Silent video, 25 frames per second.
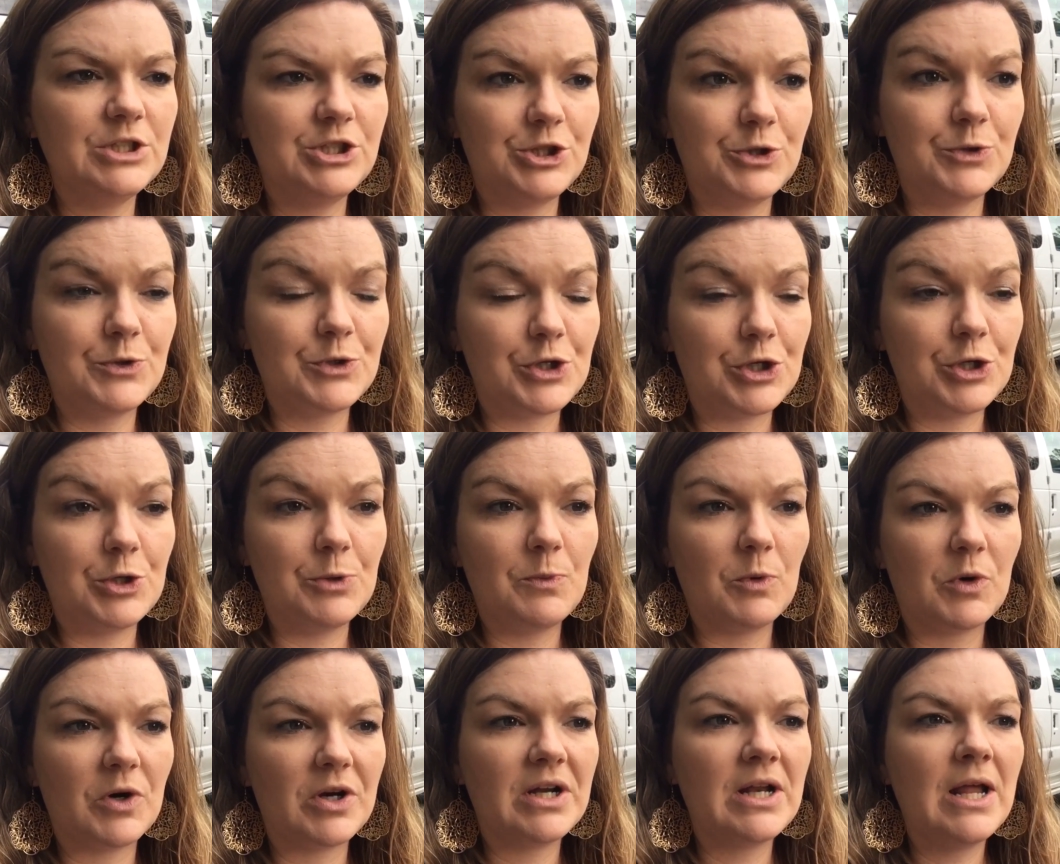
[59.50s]
she was a
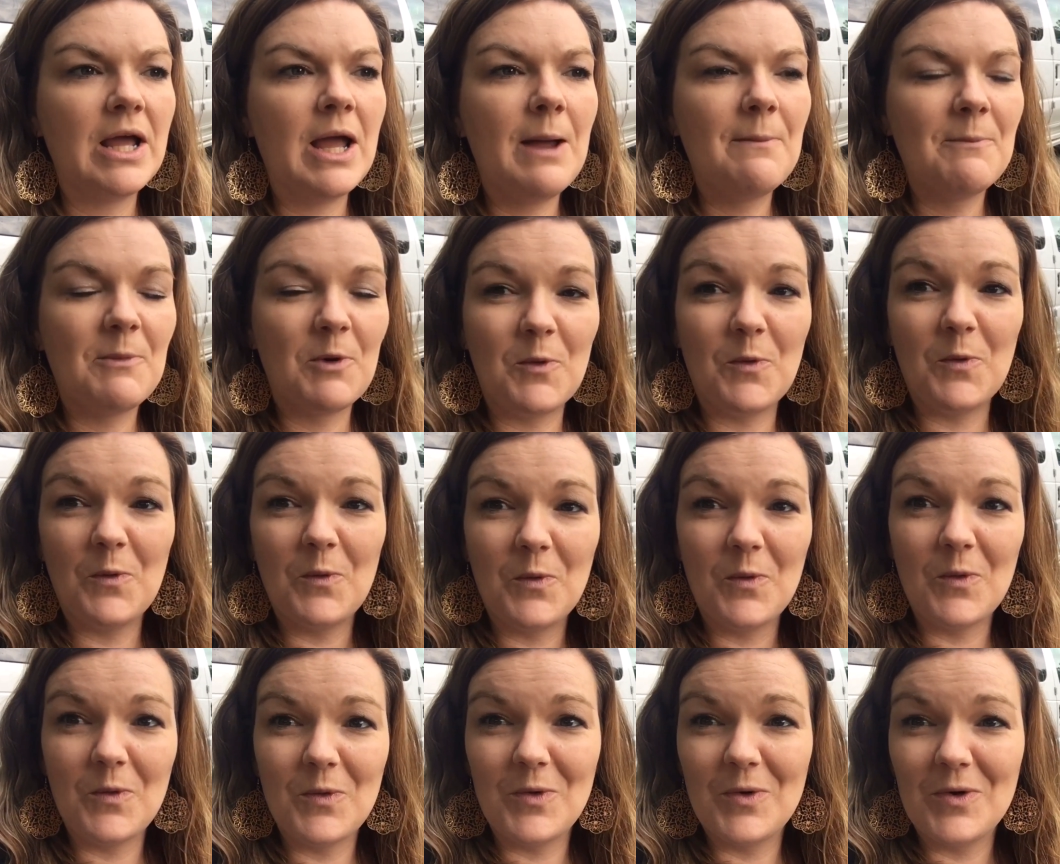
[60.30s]
newborn. But
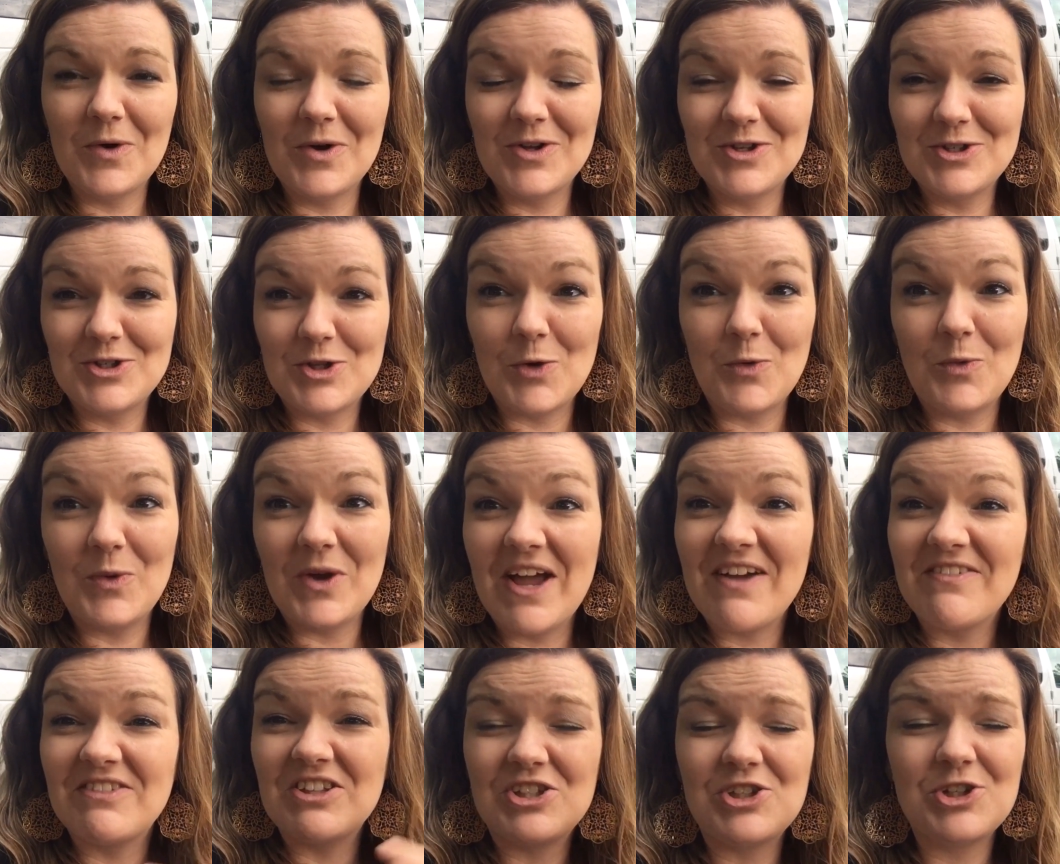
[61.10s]
so
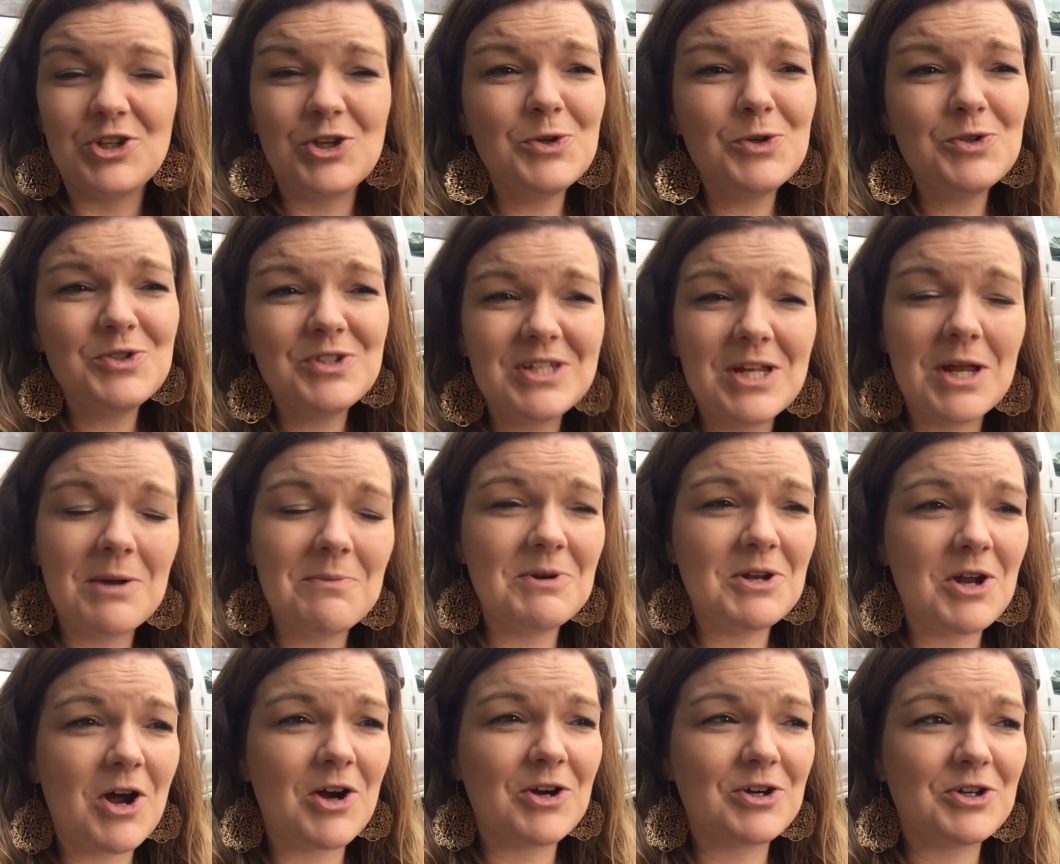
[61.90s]
we have this huge
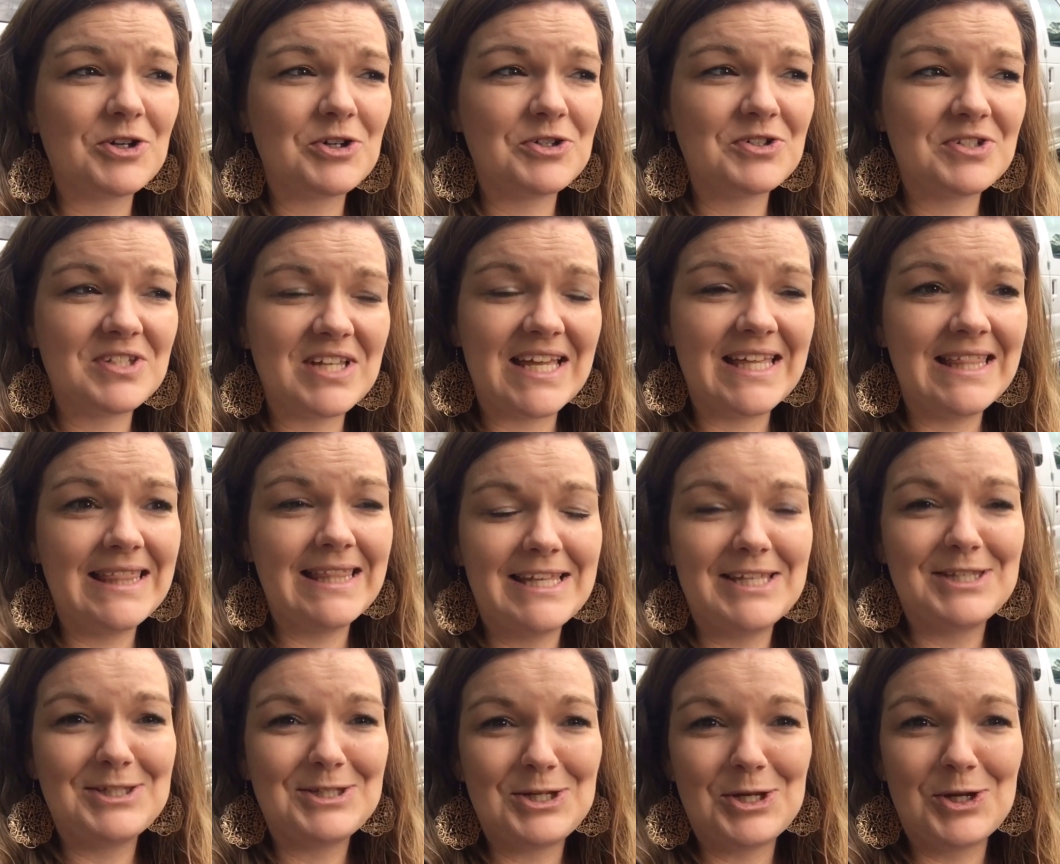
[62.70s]
team of doctors in
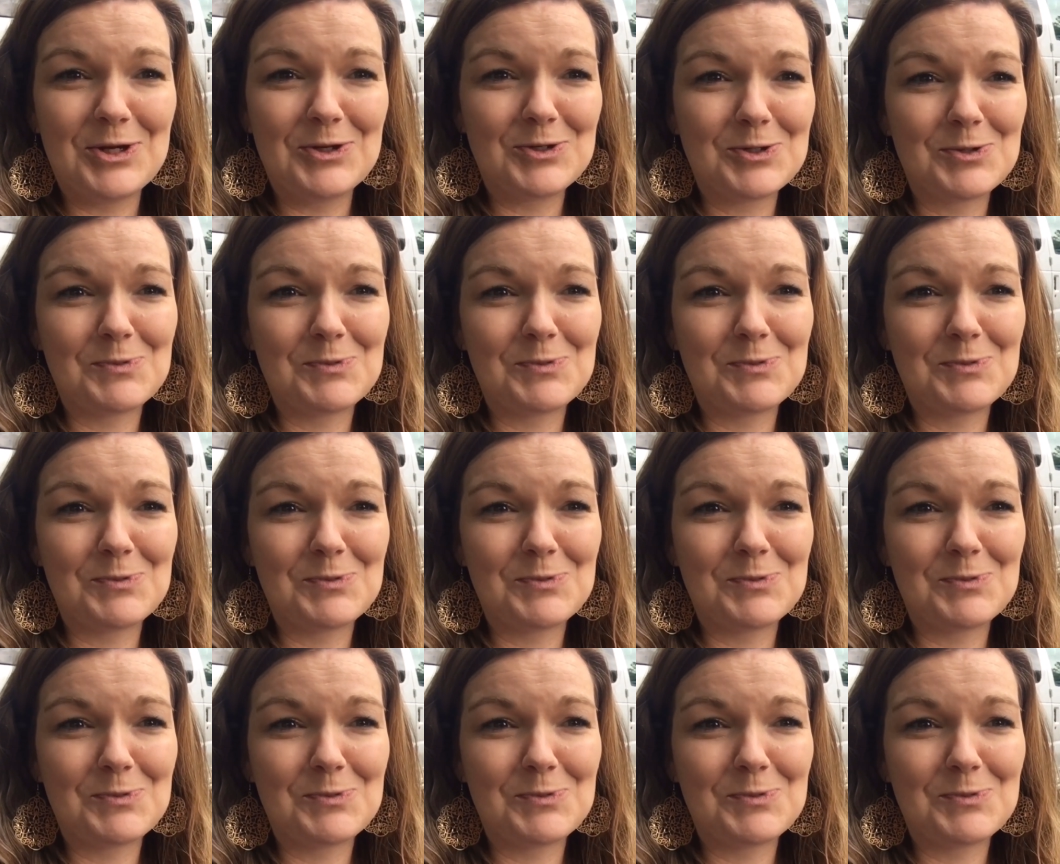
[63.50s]
this, you know,